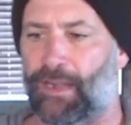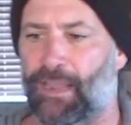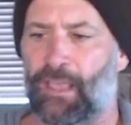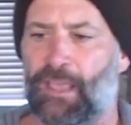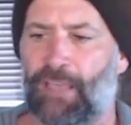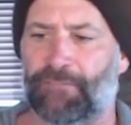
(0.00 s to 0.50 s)

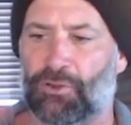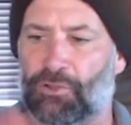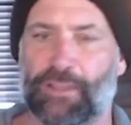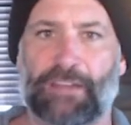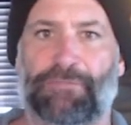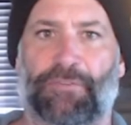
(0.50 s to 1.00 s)
If you're
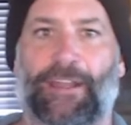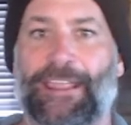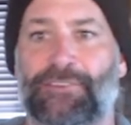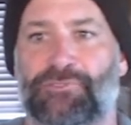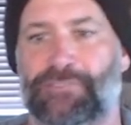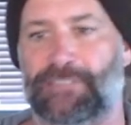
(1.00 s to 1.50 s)
looking for
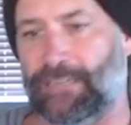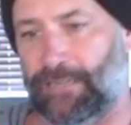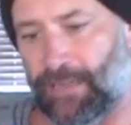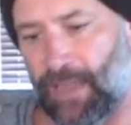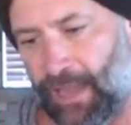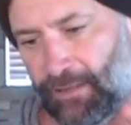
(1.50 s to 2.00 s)

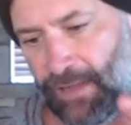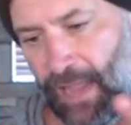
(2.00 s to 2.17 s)
interesting and,